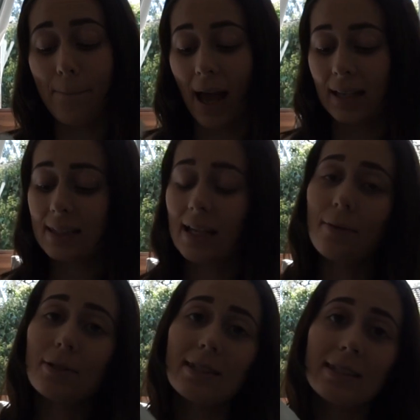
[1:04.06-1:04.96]
bassinet
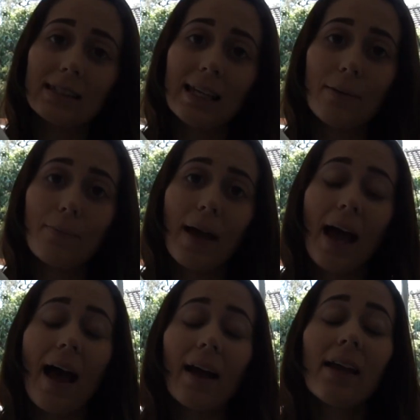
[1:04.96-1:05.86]
sleep
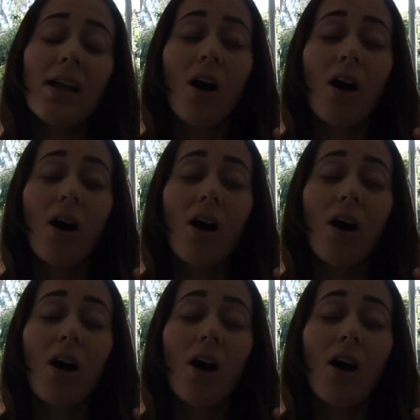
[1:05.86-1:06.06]
pack.